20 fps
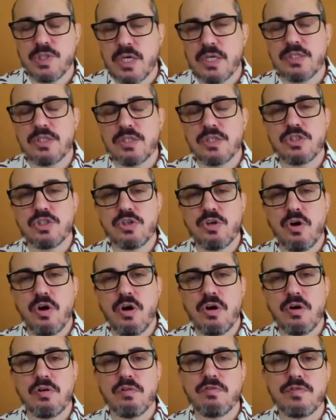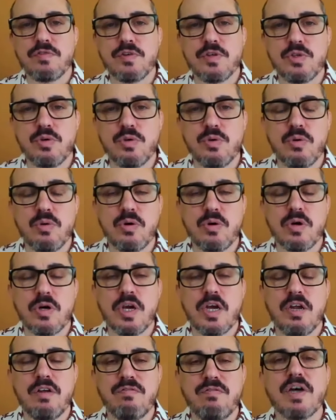percentage of
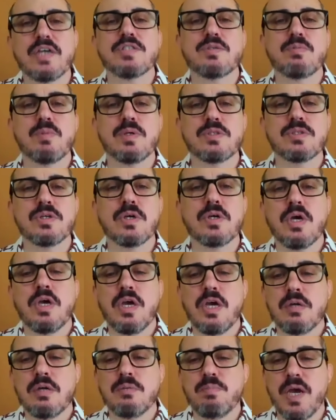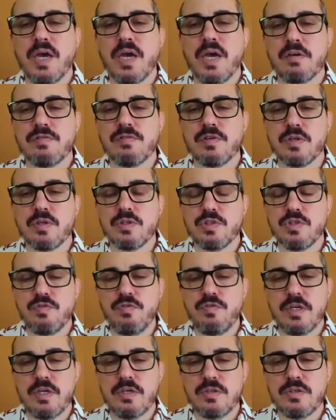your investment in paying for those
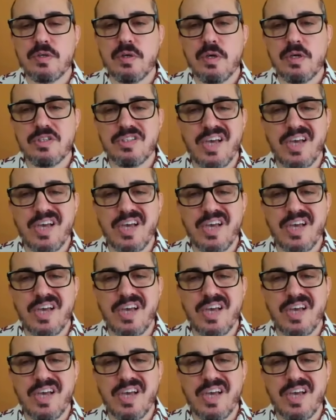fees.